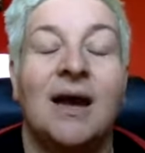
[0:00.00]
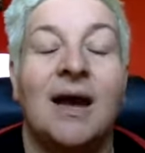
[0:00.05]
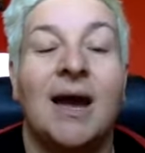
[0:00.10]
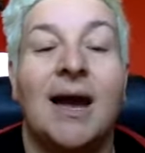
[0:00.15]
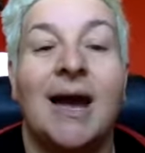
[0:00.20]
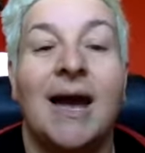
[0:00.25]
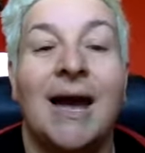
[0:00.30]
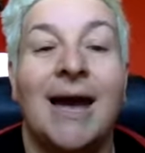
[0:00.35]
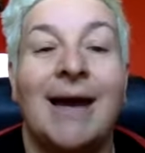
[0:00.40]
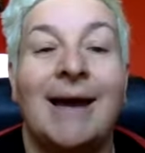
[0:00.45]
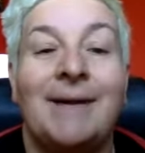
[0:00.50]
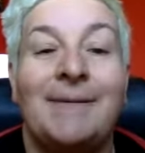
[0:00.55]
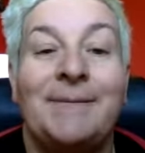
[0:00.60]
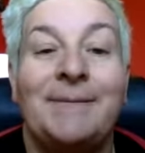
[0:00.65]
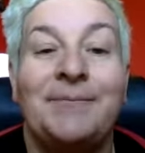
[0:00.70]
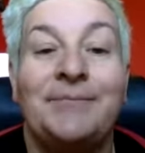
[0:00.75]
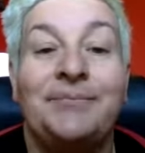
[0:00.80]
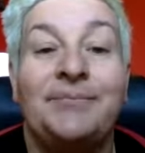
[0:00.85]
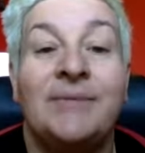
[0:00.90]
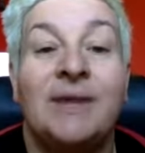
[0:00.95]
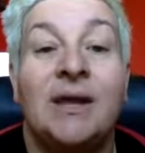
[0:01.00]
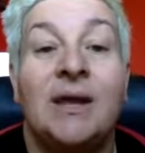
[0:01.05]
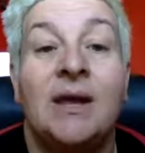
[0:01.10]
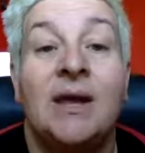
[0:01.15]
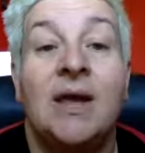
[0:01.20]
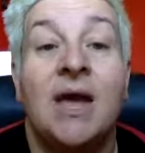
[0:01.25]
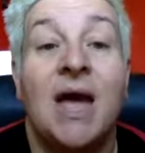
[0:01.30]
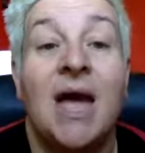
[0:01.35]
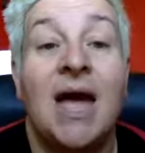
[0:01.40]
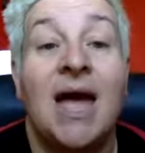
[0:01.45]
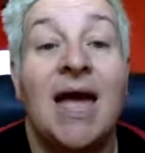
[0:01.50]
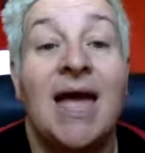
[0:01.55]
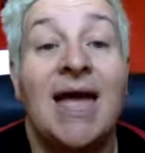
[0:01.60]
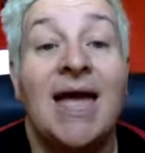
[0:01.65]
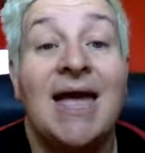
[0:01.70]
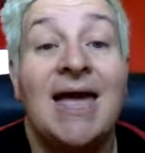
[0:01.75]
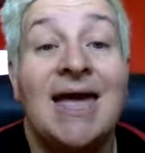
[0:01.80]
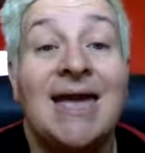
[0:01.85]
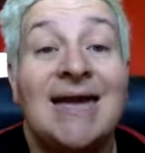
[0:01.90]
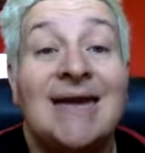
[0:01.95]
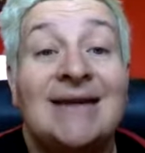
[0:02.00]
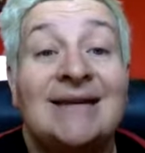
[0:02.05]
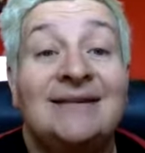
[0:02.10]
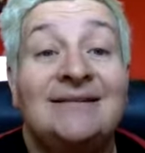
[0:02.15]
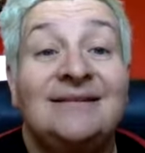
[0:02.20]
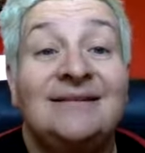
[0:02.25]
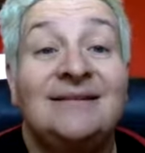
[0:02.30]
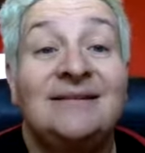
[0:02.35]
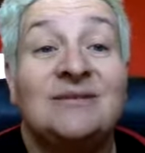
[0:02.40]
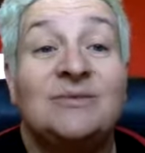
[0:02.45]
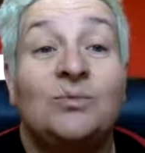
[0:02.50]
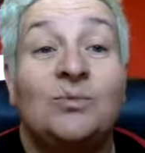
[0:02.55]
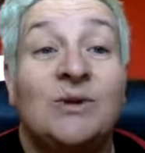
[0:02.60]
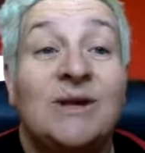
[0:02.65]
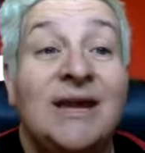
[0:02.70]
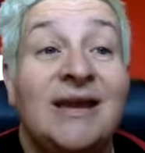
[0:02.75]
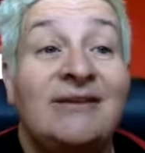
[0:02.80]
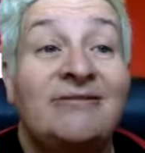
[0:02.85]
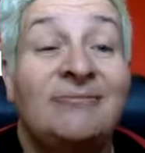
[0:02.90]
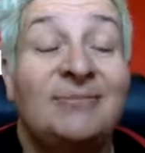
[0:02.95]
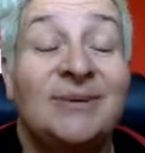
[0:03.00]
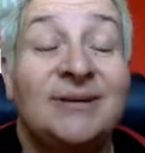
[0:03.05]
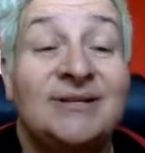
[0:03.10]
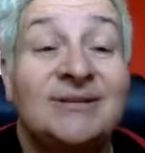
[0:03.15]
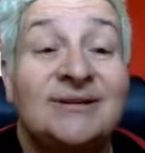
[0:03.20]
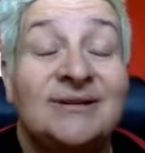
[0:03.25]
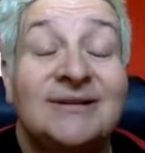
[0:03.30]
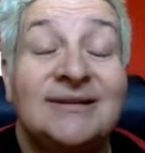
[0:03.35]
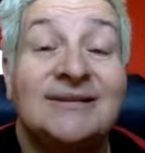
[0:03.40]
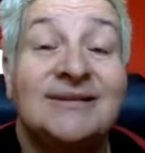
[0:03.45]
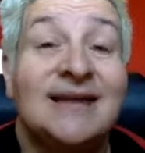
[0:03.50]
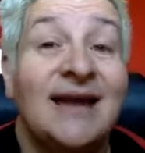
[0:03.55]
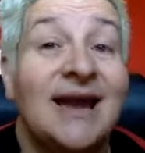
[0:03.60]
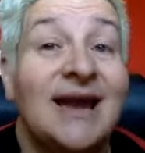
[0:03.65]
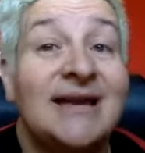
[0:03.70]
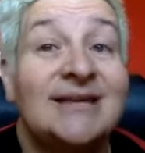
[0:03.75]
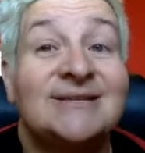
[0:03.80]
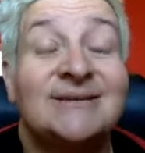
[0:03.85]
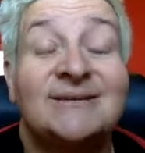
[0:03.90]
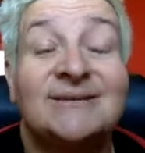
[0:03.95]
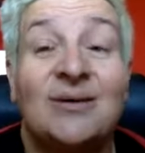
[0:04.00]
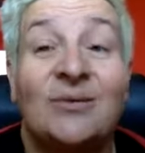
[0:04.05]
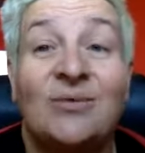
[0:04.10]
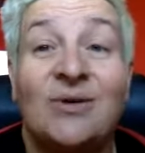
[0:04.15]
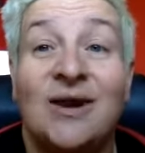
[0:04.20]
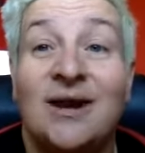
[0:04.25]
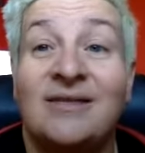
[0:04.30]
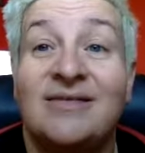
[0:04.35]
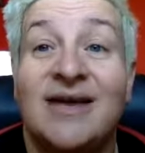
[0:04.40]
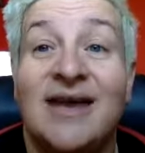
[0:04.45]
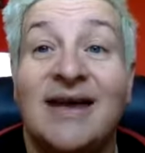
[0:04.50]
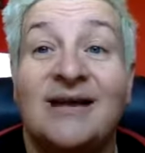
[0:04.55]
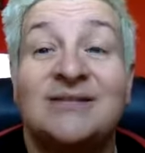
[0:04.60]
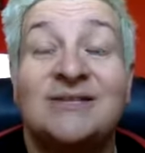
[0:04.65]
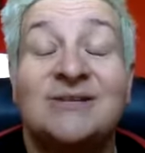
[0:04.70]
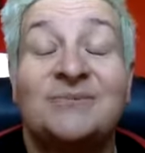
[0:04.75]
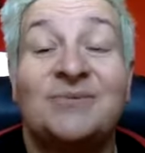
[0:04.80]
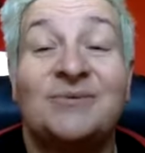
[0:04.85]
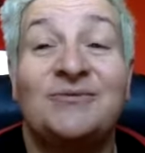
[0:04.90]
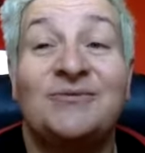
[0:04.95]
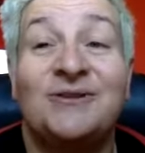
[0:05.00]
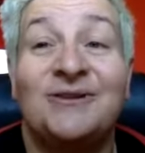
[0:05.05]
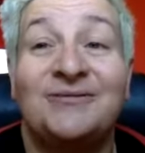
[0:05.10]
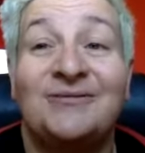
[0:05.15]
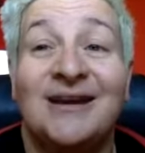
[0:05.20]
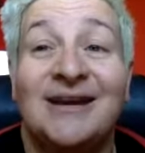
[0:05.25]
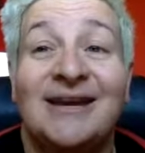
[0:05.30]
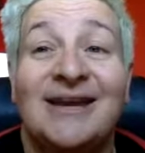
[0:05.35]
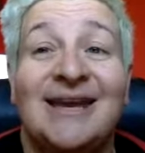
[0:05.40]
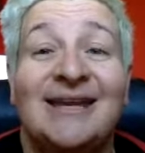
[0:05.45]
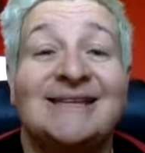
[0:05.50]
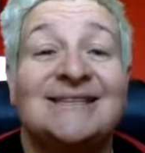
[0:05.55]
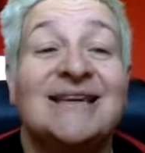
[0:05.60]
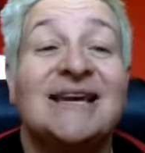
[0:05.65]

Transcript: Um, and we have been doing this now. The house has been full of Yankee Candles.